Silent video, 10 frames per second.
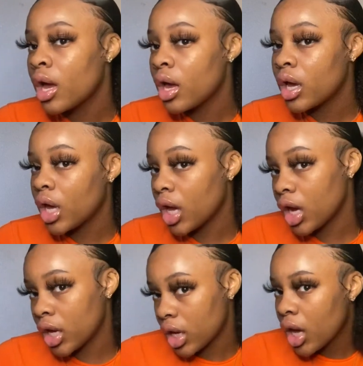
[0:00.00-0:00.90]

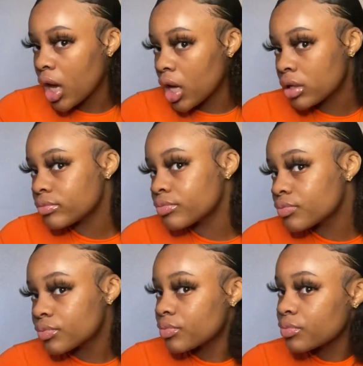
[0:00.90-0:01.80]
and yeah,
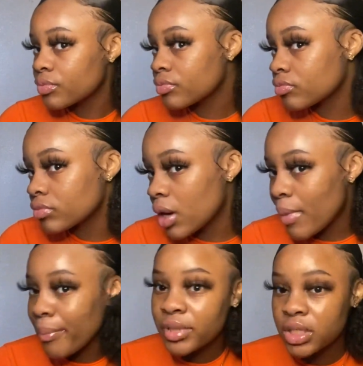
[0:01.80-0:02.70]

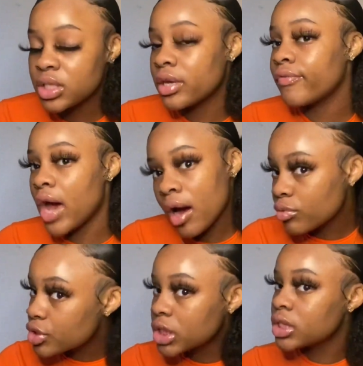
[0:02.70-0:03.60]
my bitches can vouch
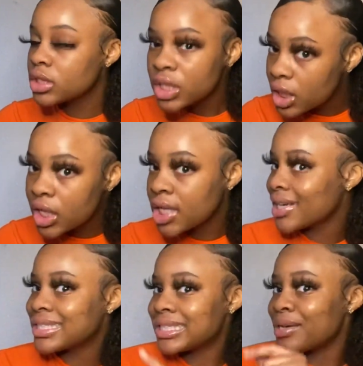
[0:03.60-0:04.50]

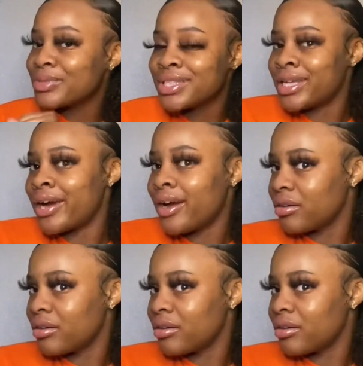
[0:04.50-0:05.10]
because they was there.